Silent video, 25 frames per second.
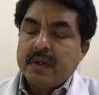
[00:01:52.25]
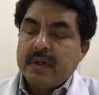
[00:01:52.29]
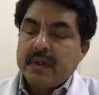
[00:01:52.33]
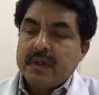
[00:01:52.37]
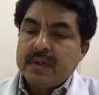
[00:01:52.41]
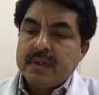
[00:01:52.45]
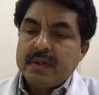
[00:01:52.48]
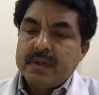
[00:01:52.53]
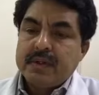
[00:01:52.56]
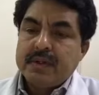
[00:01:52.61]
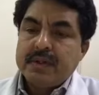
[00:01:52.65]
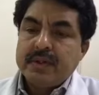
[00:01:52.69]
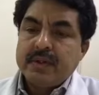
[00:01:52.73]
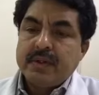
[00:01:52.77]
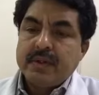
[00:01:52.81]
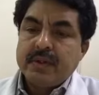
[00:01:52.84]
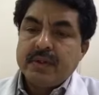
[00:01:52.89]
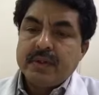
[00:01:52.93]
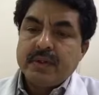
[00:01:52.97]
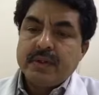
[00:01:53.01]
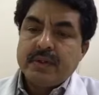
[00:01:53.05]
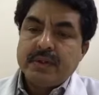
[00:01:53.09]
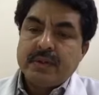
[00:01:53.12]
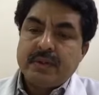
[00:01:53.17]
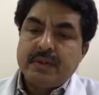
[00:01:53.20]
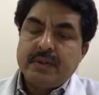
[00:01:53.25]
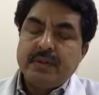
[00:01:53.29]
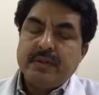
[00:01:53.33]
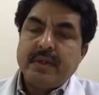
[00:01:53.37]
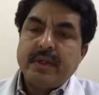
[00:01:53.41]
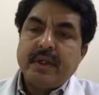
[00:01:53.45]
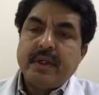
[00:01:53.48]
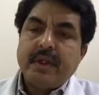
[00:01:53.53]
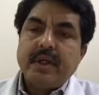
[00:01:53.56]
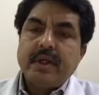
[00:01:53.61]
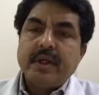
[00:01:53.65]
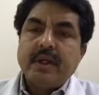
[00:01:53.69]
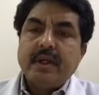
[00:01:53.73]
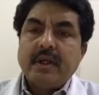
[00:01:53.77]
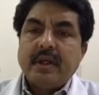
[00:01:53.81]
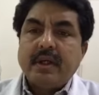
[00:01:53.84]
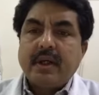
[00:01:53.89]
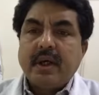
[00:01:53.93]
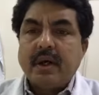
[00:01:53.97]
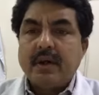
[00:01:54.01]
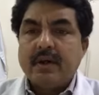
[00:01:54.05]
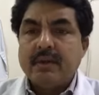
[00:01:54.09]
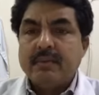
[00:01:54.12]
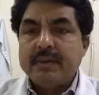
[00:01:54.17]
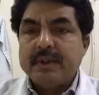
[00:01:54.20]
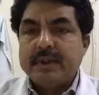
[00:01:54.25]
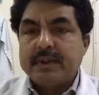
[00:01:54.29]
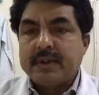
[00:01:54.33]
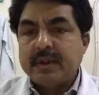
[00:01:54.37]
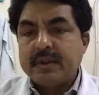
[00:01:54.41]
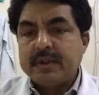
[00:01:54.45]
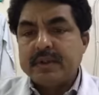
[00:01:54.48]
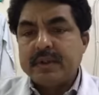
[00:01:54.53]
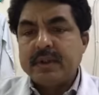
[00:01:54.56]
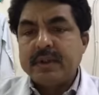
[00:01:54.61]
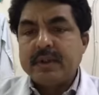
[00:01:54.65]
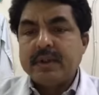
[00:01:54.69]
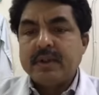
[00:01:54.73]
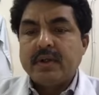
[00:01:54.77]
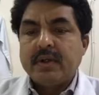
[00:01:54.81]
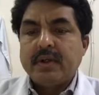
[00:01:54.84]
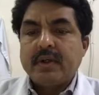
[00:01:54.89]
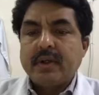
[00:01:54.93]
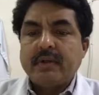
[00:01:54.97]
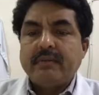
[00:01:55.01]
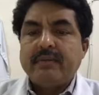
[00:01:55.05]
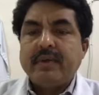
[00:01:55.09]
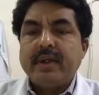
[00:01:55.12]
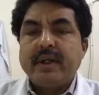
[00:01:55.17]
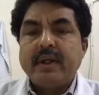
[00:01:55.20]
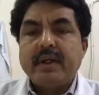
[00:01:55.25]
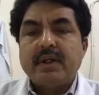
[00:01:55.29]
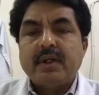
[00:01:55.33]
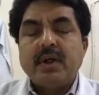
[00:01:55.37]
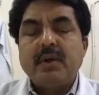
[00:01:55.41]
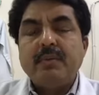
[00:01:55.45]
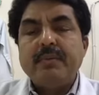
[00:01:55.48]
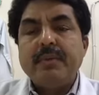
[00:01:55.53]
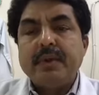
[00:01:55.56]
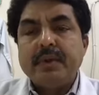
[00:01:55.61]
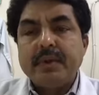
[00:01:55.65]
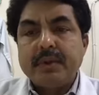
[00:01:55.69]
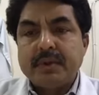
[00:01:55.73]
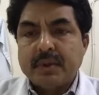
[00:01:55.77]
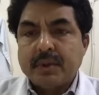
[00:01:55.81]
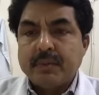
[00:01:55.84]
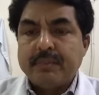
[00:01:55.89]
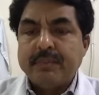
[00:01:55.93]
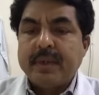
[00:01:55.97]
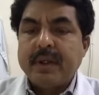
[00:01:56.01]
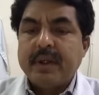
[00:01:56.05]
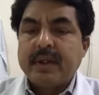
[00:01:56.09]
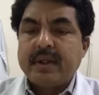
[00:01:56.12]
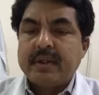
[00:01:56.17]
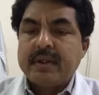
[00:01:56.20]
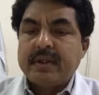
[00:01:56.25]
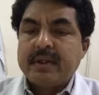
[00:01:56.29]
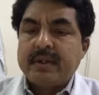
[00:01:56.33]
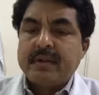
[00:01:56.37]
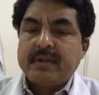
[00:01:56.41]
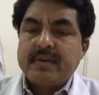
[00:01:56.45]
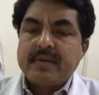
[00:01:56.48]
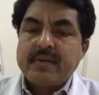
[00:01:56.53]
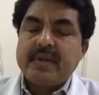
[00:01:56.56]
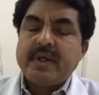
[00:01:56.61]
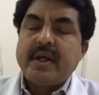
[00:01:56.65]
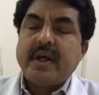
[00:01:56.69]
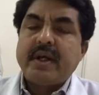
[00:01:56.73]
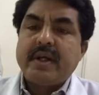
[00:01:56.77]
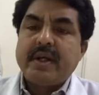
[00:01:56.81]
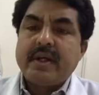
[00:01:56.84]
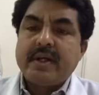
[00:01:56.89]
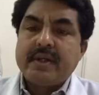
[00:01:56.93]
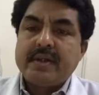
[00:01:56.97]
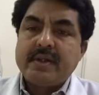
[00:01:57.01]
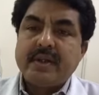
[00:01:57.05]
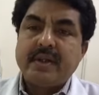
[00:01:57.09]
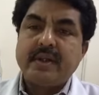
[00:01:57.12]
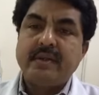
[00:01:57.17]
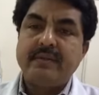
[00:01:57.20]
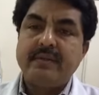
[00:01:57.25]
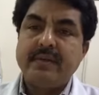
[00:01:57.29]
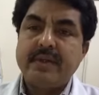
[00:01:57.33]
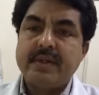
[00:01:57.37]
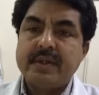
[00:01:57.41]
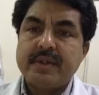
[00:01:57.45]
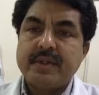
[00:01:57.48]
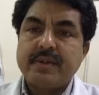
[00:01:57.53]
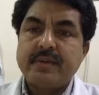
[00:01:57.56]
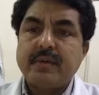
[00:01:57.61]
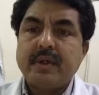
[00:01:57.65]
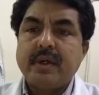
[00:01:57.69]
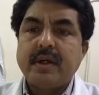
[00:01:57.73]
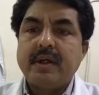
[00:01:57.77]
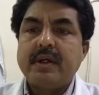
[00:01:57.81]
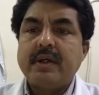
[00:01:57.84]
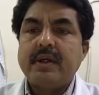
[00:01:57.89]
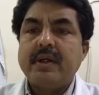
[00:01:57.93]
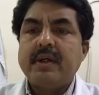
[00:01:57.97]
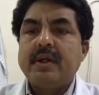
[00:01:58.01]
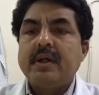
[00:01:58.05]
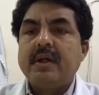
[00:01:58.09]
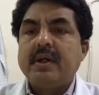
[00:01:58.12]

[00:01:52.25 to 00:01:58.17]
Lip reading: So today I will be talking on a very common topic, sinus and fistula.